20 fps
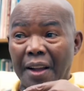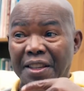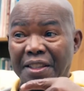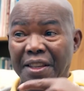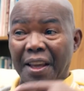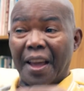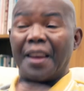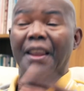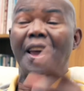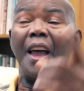
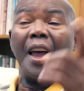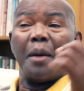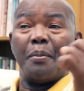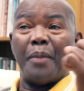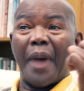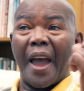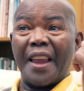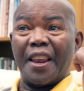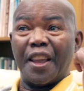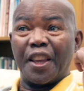said,
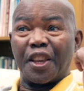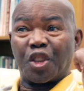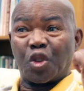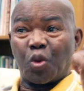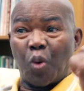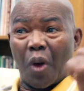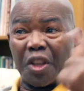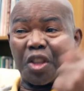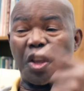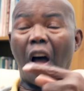by the
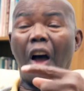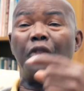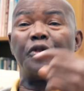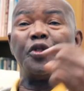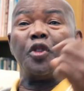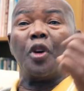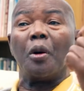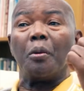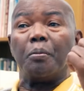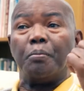sweat of
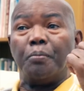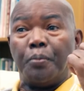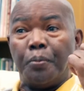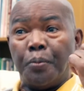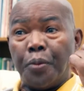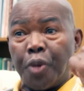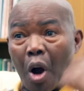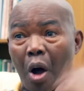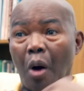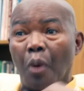your
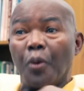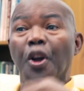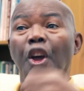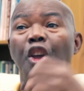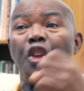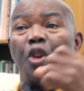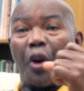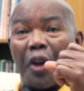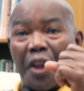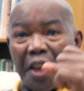brow
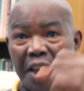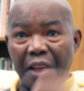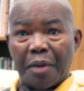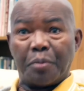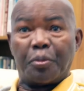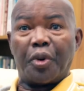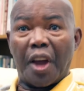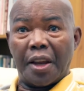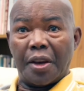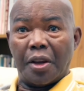you eat
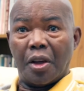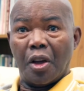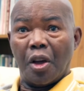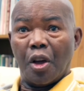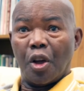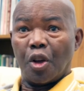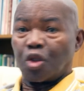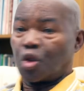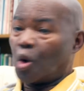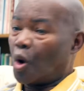bread,
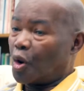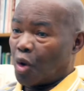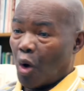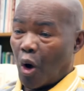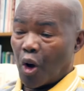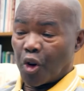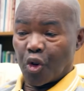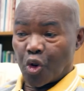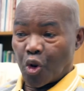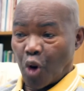so
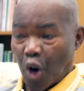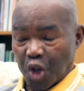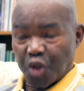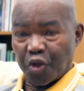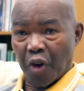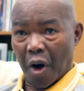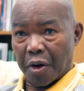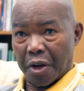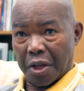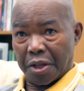don't rush
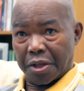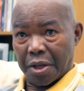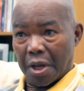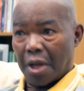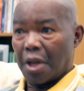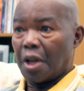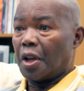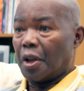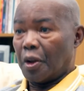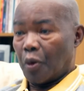for it,
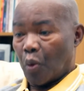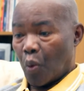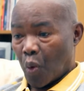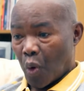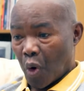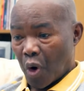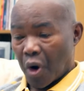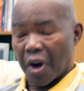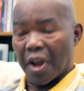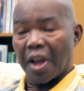
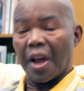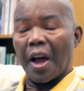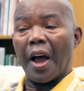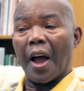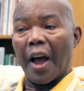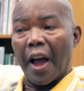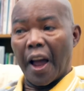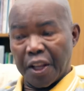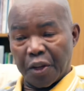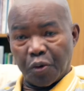work
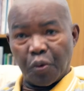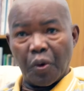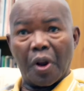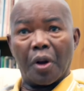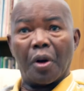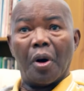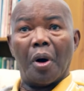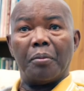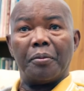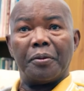and it will
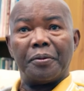come.